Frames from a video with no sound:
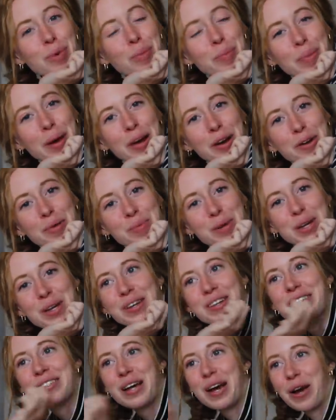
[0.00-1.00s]
bit better,
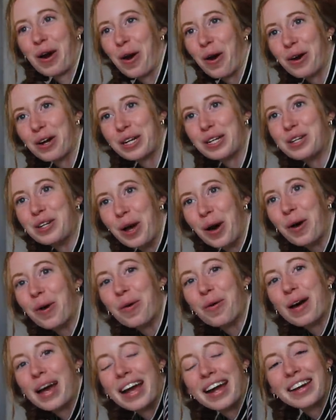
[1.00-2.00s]
because I already
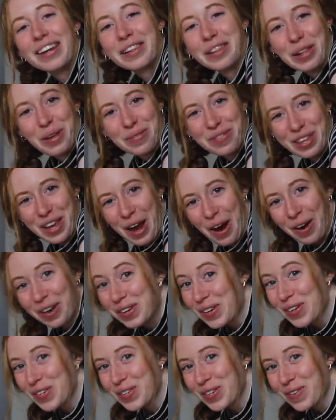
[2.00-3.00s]
know and love the
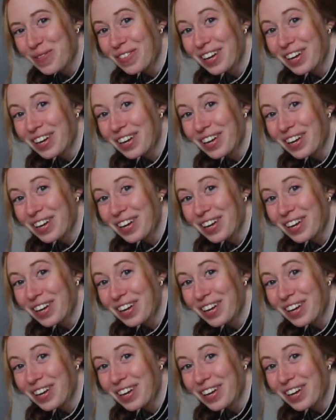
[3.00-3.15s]
characters so